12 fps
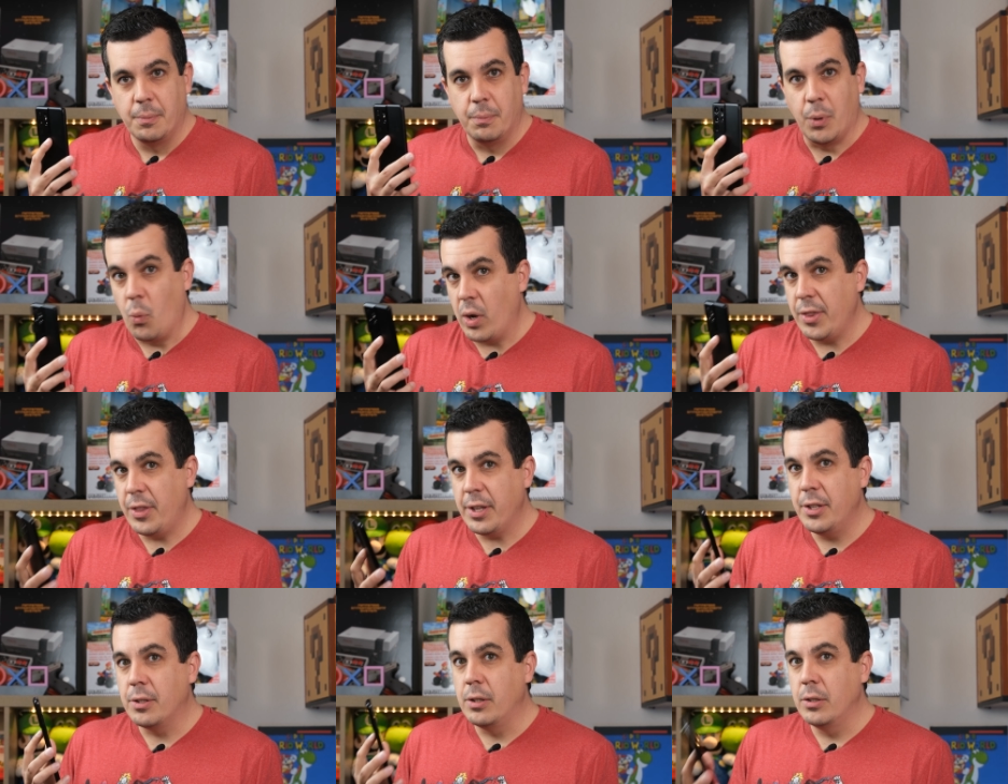But one thing
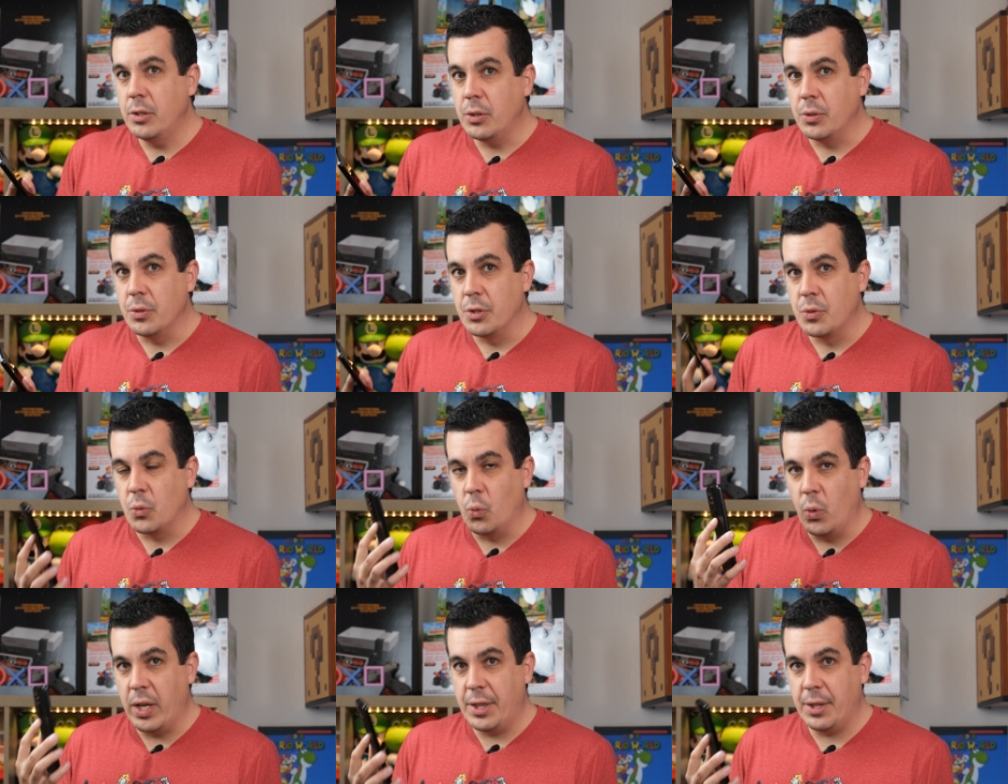you'll lose
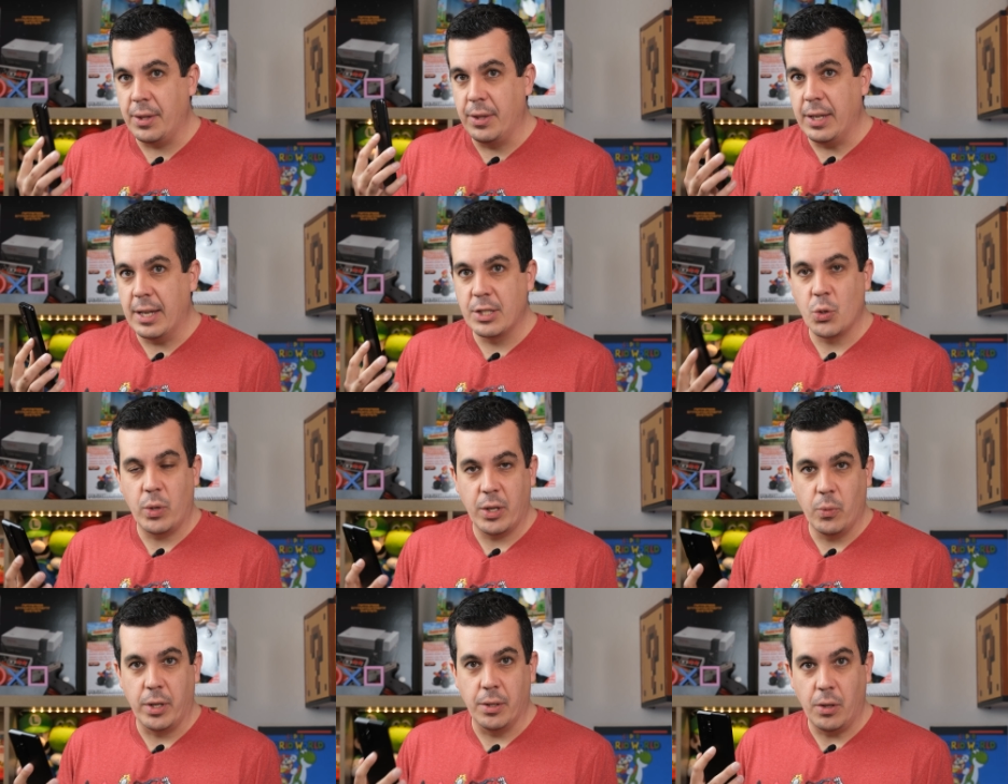with the
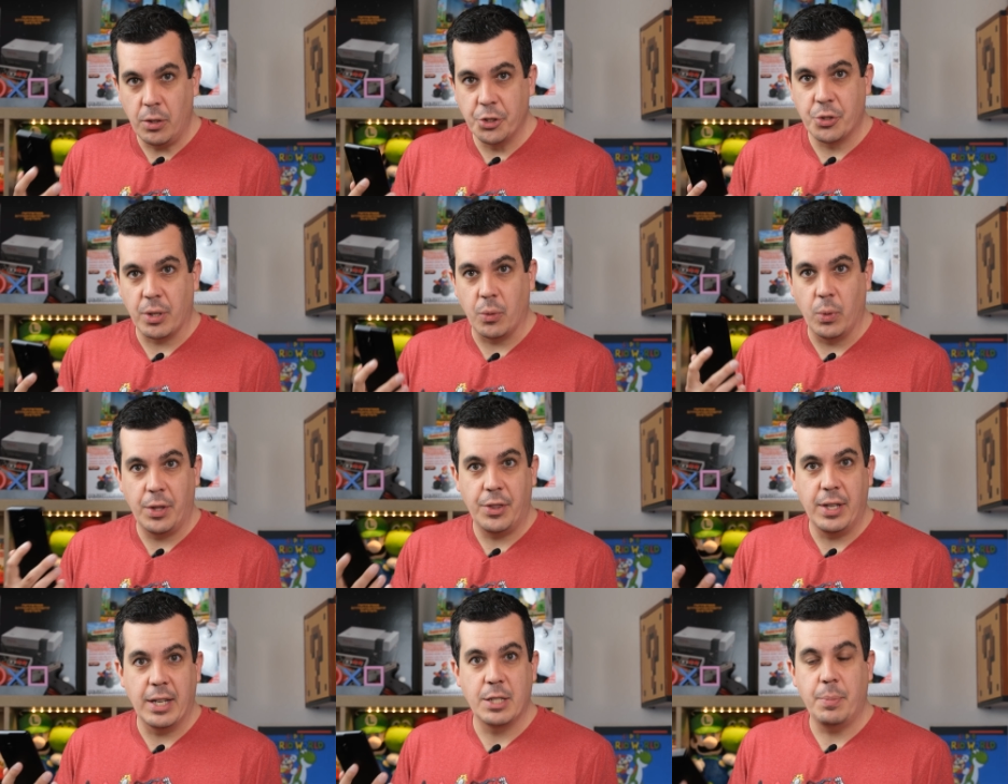S21 Ultra with
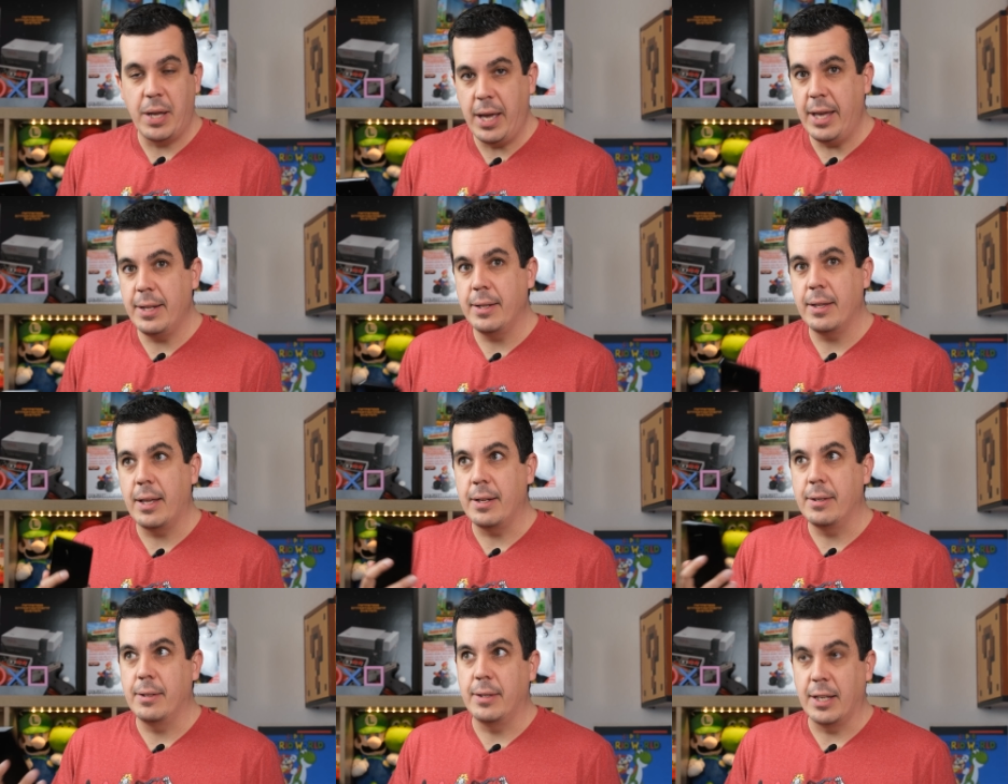the S Pen that
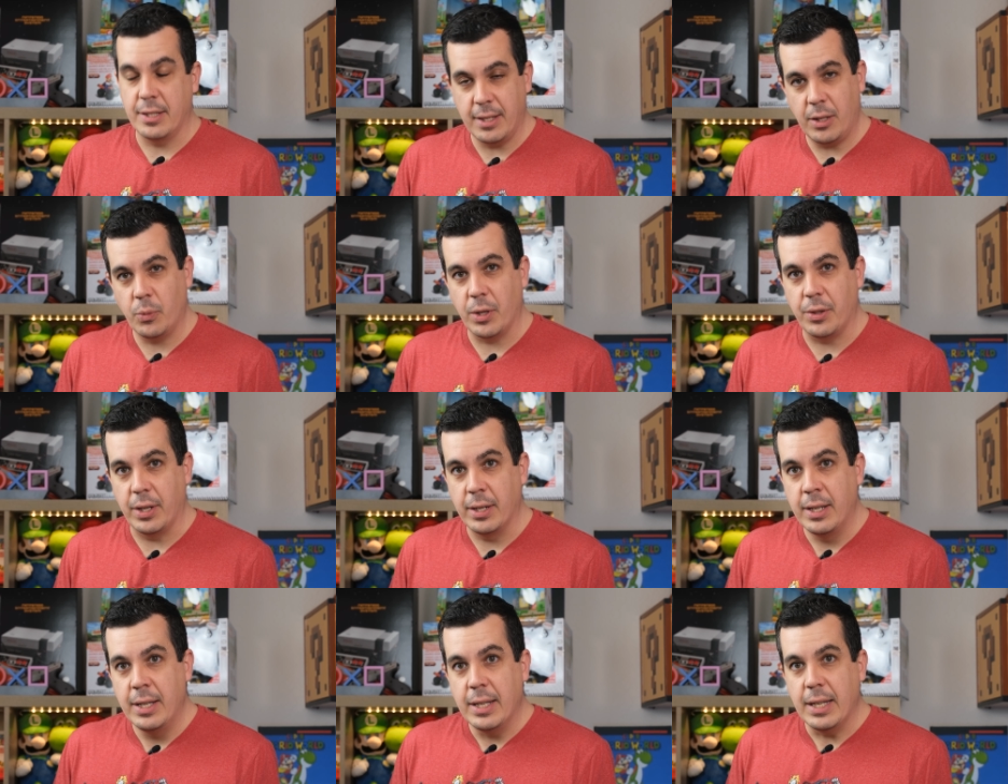they sell with it
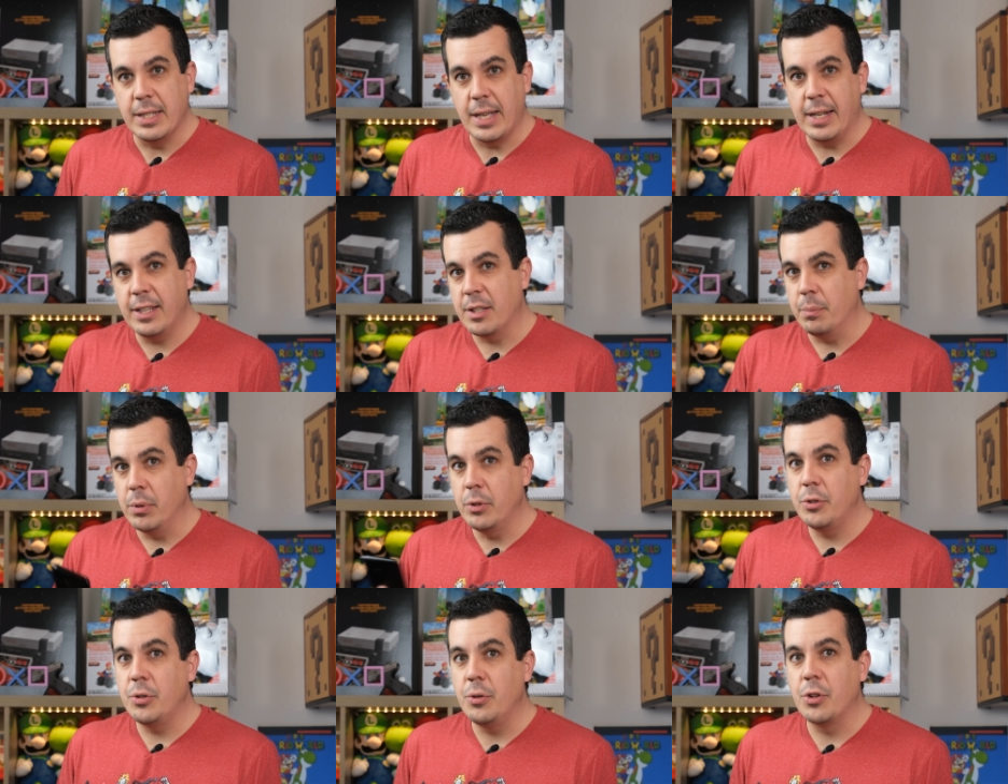is any of the
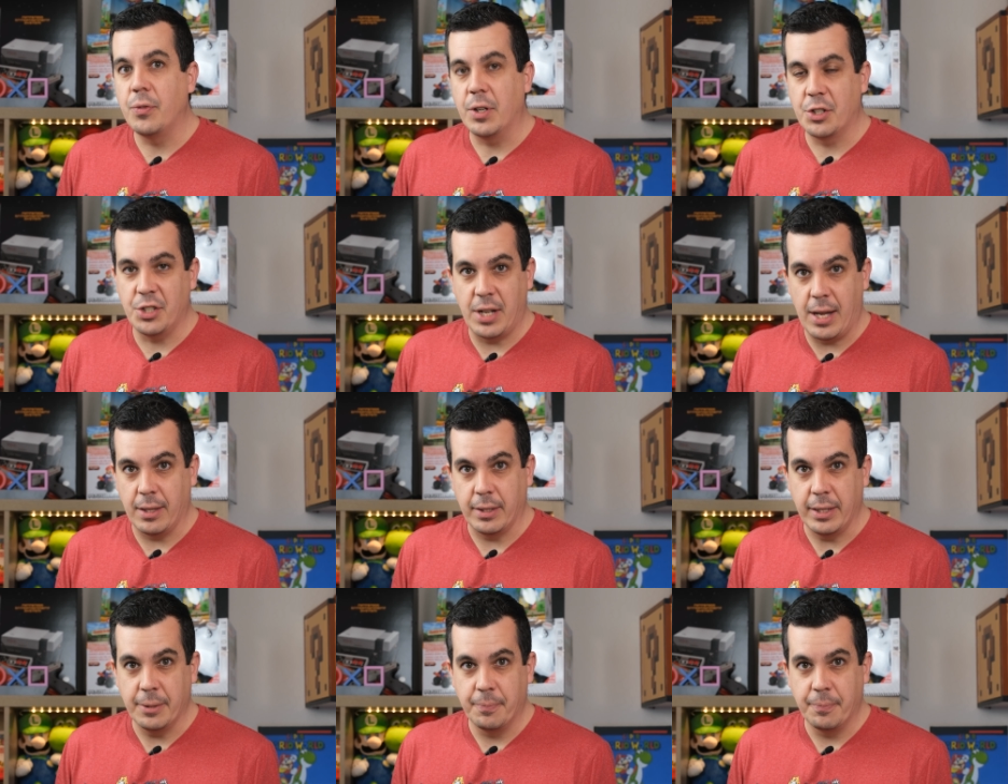Bluetooth functionality.